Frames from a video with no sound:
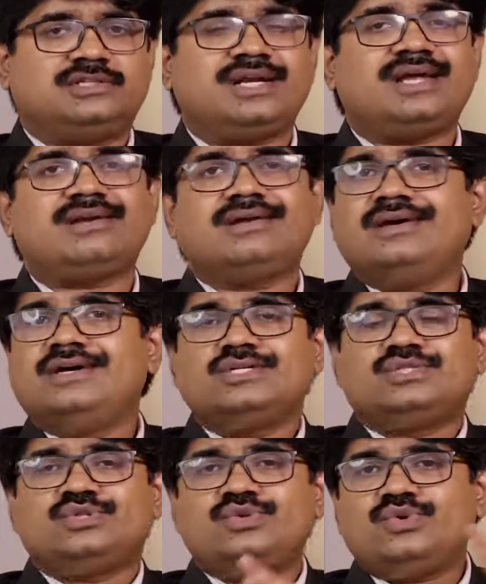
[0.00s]
There are
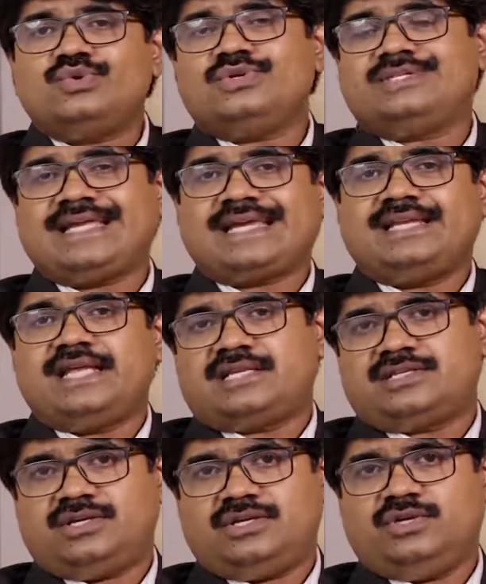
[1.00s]
two techniques